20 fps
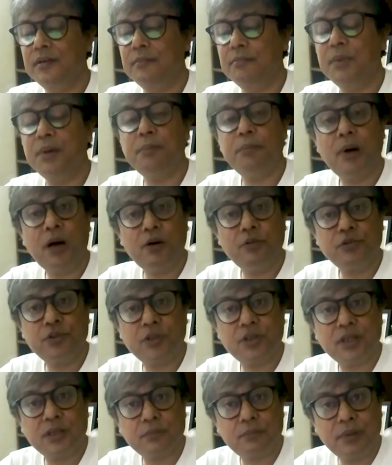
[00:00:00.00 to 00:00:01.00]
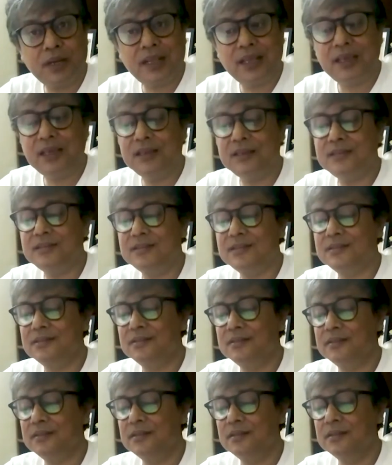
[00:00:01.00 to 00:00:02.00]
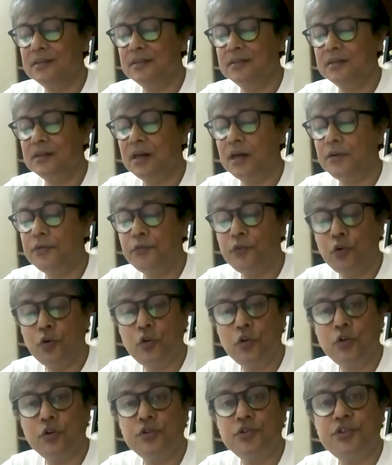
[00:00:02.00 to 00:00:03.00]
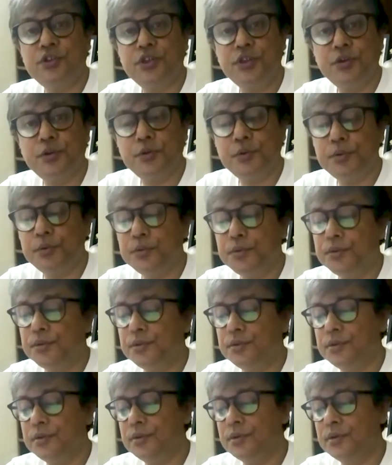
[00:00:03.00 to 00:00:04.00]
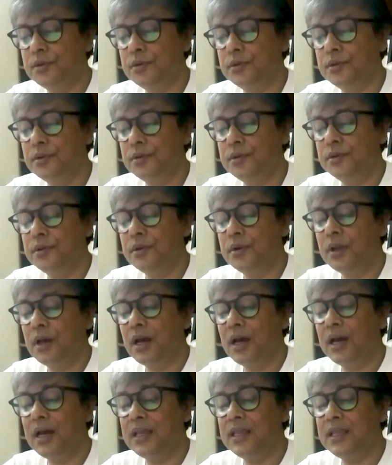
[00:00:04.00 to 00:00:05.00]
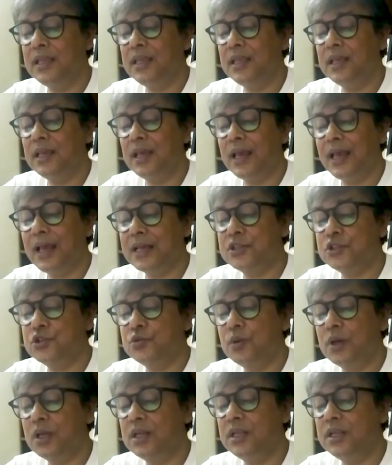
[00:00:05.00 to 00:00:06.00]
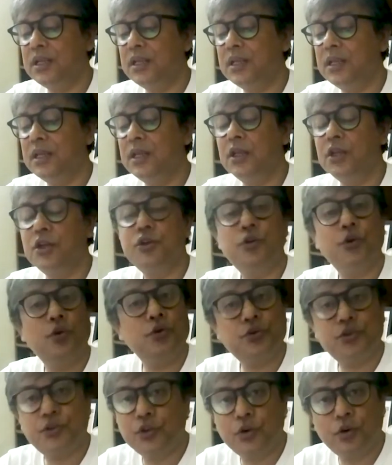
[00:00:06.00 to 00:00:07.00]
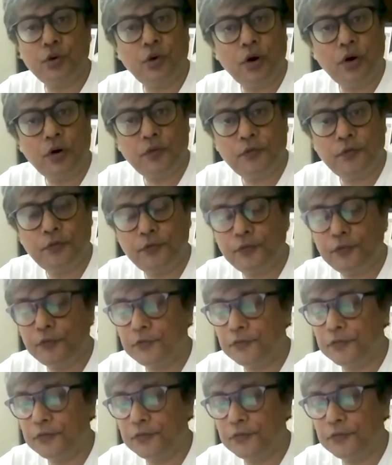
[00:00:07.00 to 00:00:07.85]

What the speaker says: My mouth organ plays a forlorn tune I actually don't know of.